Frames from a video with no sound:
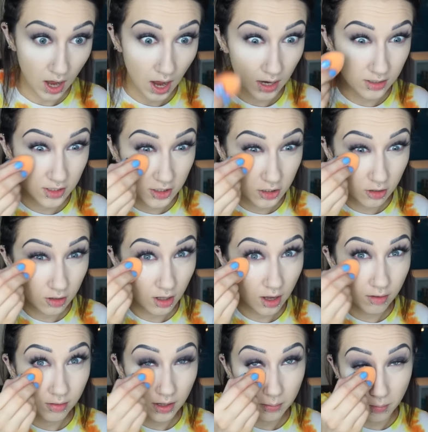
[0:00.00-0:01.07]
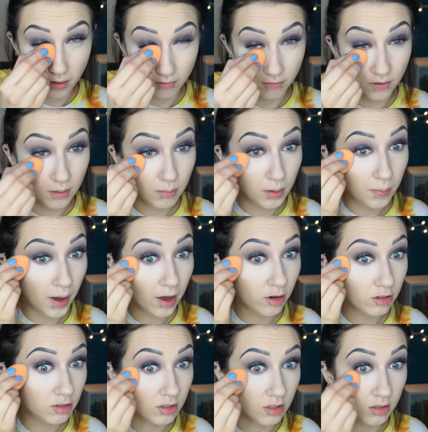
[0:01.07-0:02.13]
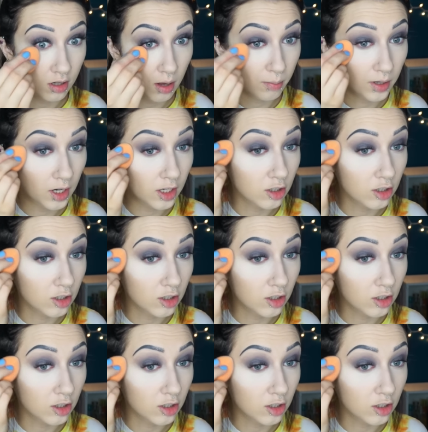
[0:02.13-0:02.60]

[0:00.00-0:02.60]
I still love like my Fit Me powders because I mean,